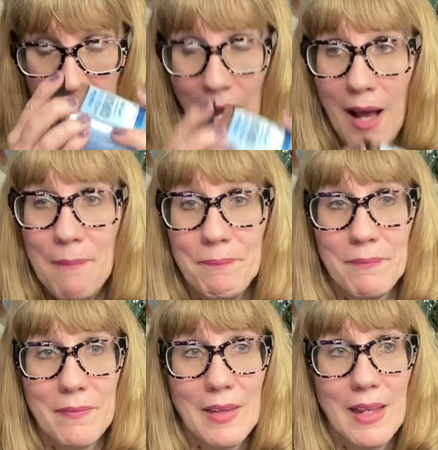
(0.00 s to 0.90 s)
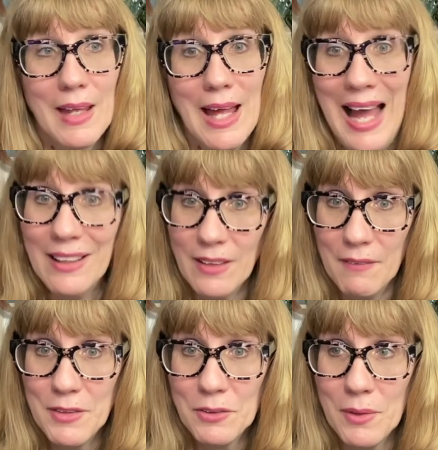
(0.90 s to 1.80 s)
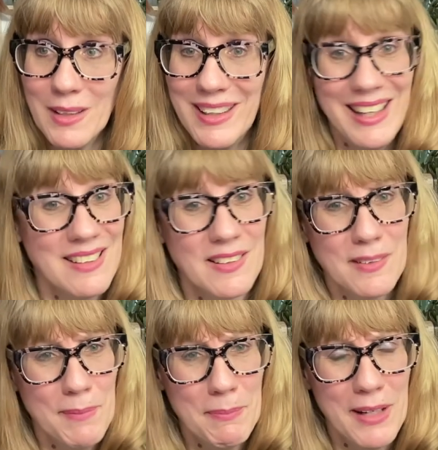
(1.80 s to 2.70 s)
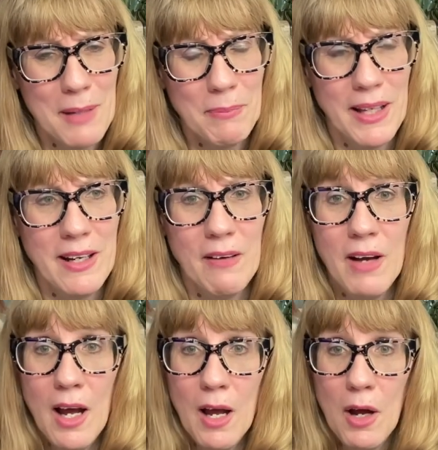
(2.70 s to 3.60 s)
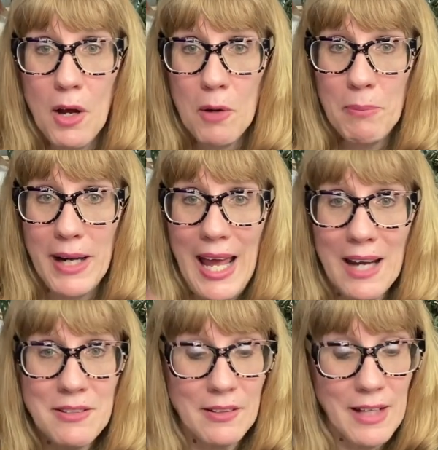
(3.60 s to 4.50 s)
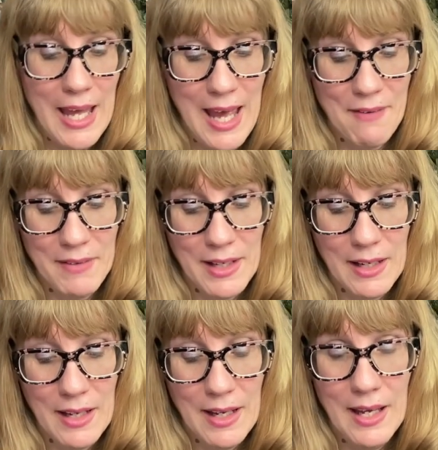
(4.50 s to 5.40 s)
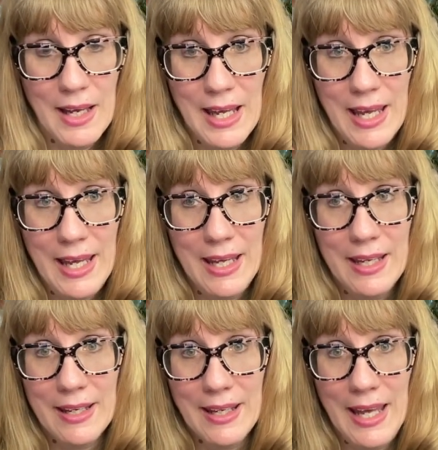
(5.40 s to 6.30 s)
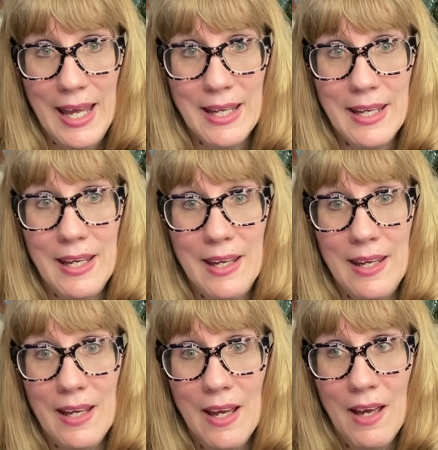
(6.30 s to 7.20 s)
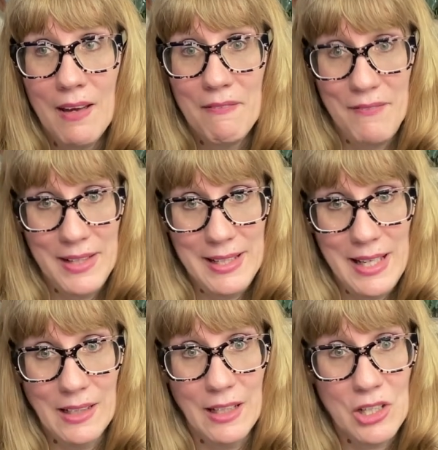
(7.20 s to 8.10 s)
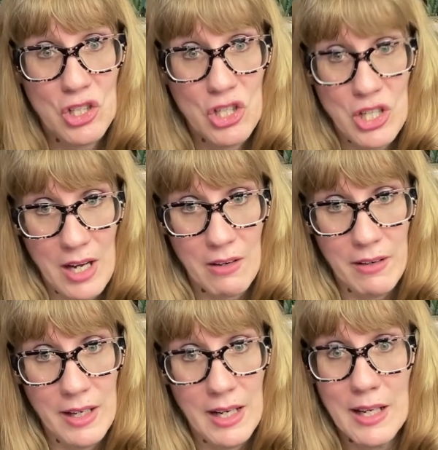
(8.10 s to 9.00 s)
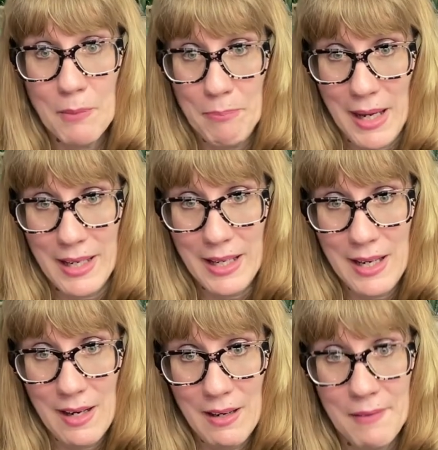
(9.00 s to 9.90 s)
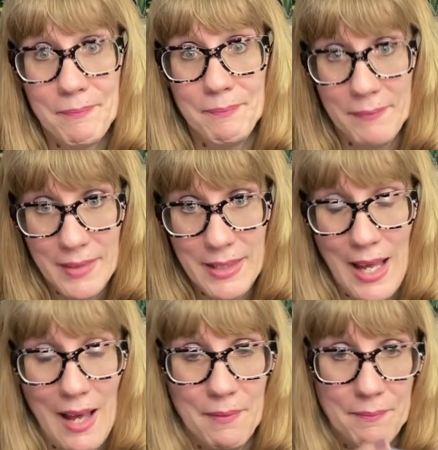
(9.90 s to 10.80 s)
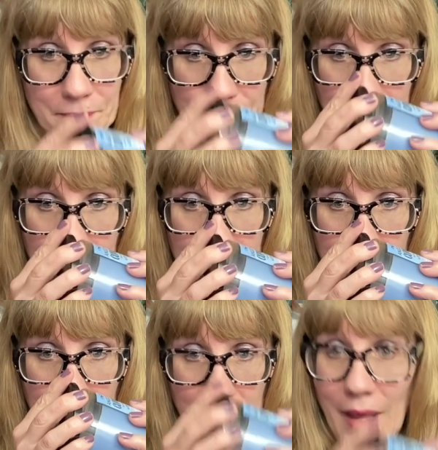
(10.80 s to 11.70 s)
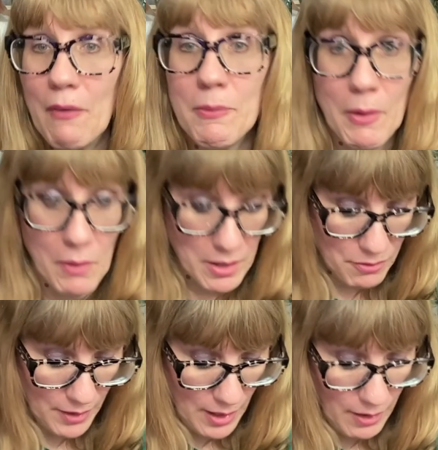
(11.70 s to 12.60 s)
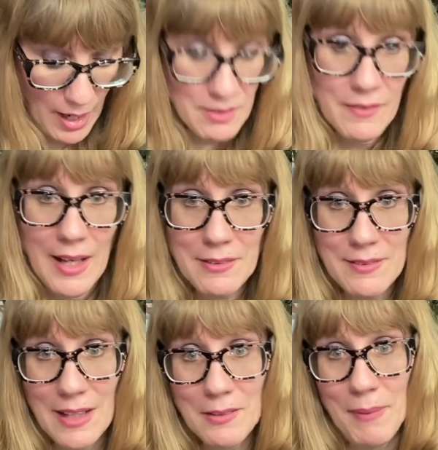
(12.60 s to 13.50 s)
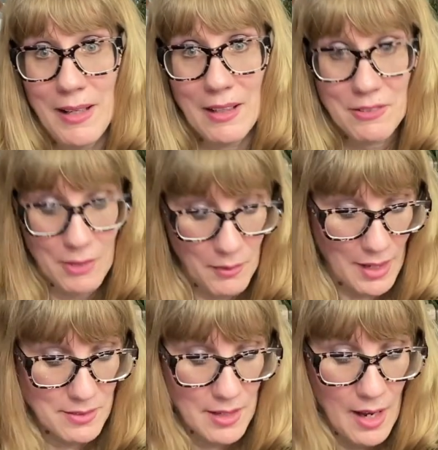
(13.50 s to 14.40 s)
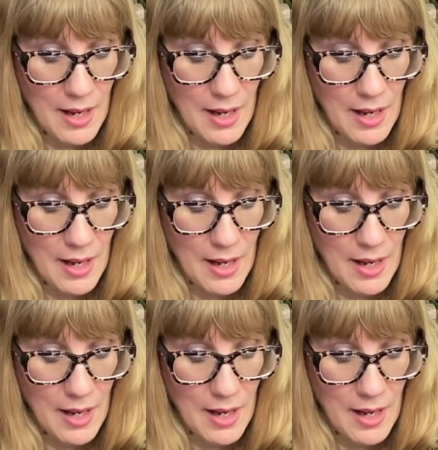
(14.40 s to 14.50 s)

I love this one. Like I said, some people got Play-Doh. But actually having a cakey vanilla cherry in a body care, yeah, that would be wonderful. Okay, so that's my next request.